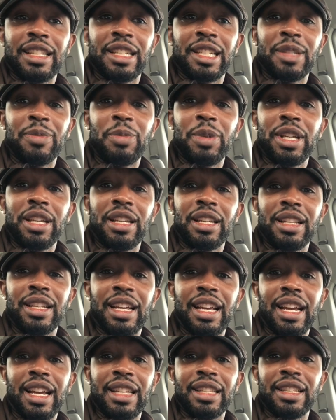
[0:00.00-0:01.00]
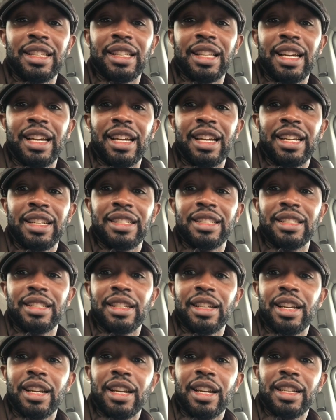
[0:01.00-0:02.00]
the speed, they had the legs
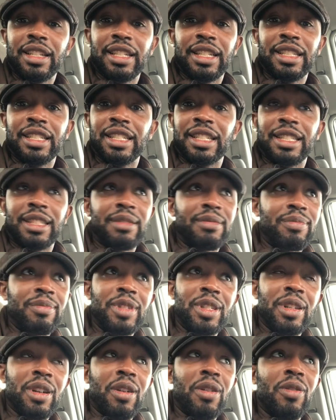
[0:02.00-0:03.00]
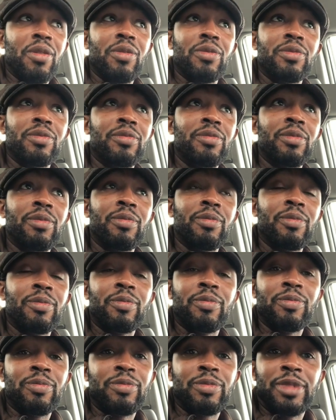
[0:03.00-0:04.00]
to just, you know,
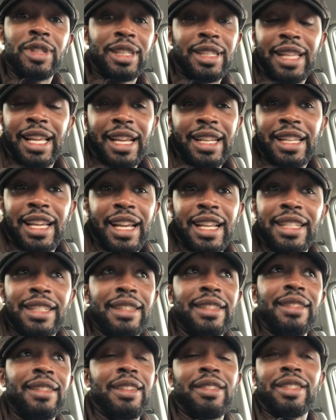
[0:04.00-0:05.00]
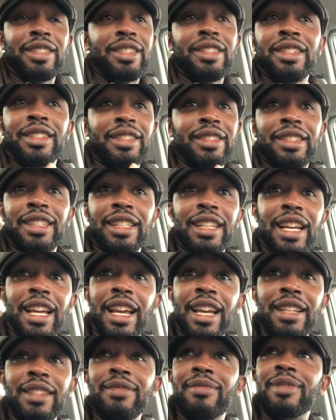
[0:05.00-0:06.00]
they're young, and they
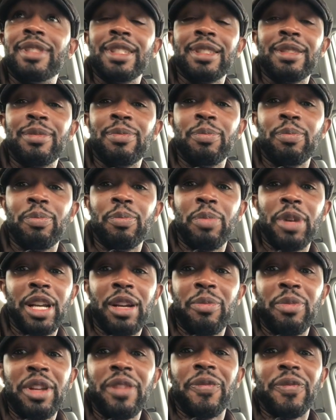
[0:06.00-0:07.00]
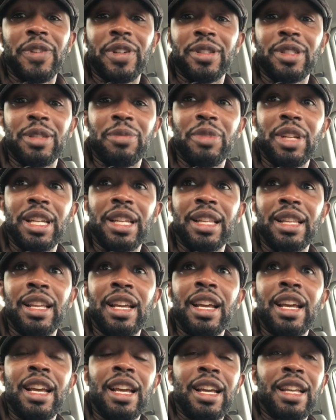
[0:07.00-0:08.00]
had just better midfield to me, and
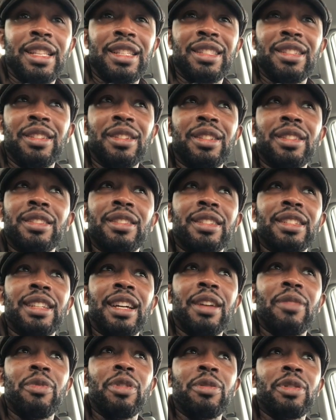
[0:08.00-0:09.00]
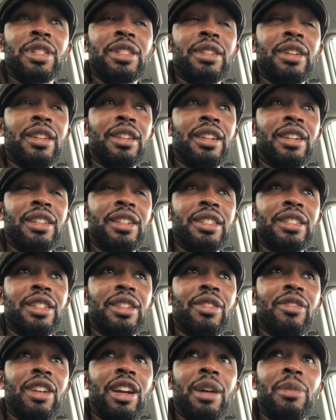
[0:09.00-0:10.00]
looked like we were starting to clutch
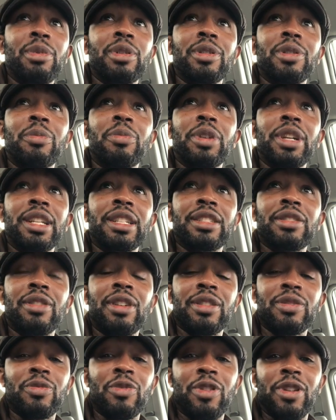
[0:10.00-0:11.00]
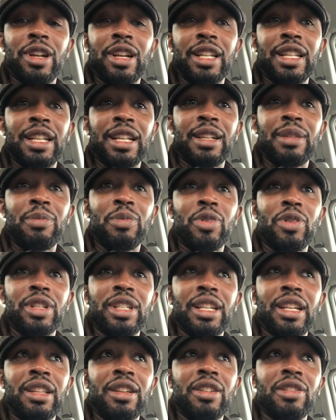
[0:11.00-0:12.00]
and grab a little bit. So I was worried that more
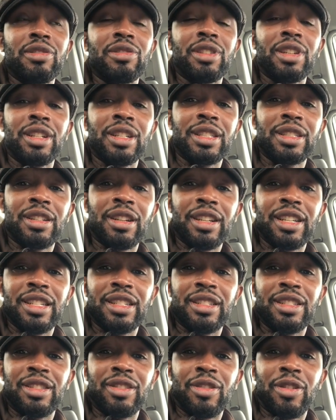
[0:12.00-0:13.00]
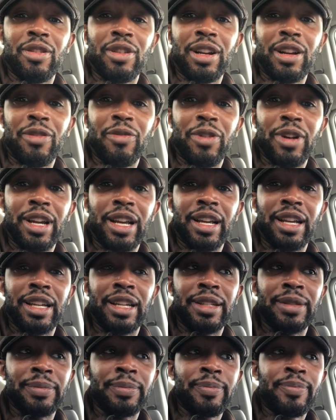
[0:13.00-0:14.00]
yellows are going to start getting thrown our way,
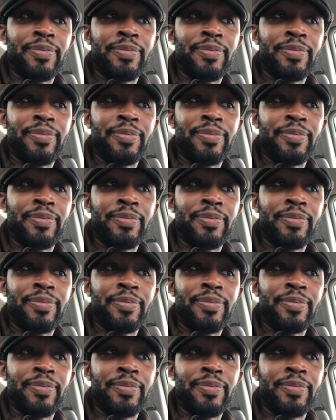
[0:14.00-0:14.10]
and